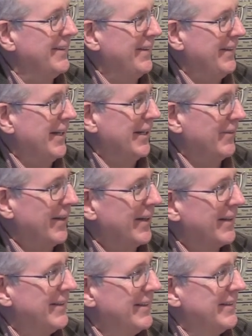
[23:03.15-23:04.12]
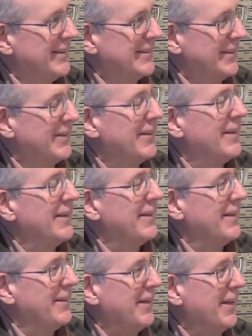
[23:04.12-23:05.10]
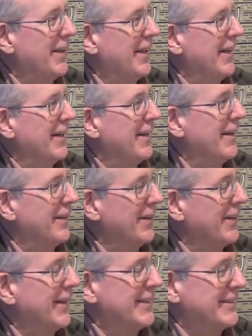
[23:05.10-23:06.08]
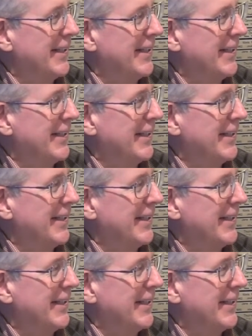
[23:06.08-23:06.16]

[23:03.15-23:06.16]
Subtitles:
dinnerware. So none of the underglazed